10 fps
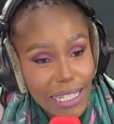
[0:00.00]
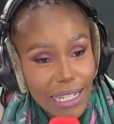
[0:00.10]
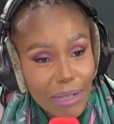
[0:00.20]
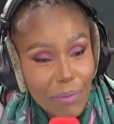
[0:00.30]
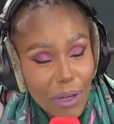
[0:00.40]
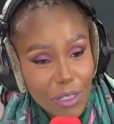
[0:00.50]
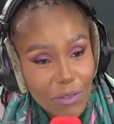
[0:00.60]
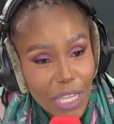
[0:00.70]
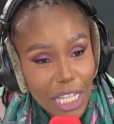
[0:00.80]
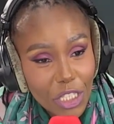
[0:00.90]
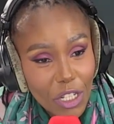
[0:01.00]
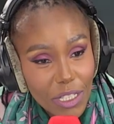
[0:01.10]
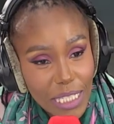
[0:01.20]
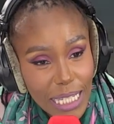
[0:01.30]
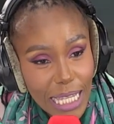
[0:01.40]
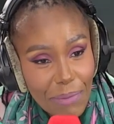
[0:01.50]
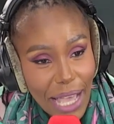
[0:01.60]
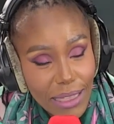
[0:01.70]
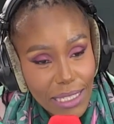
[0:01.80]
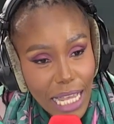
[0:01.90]
uh, part of the H R team
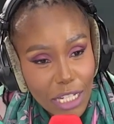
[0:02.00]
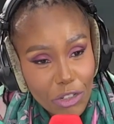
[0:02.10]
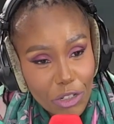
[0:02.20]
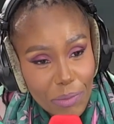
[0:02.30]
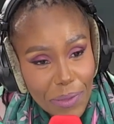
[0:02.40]
at the Standard Group?